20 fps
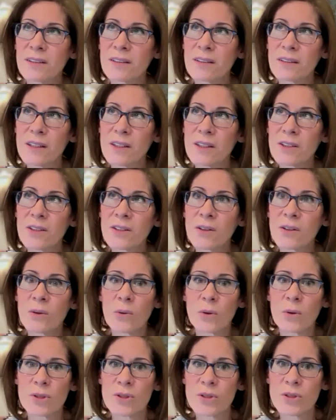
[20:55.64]
clear
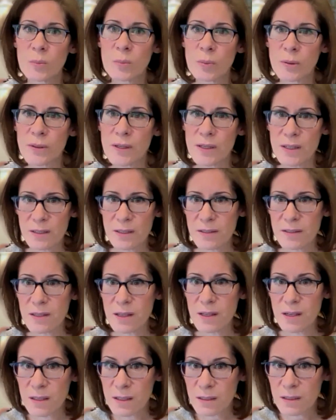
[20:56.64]
or super
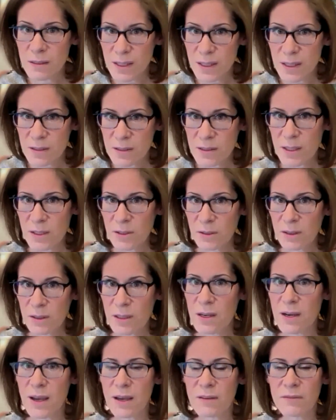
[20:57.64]
easy to necessarily
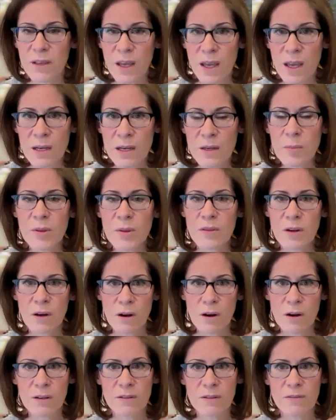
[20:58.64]
navigate, but there are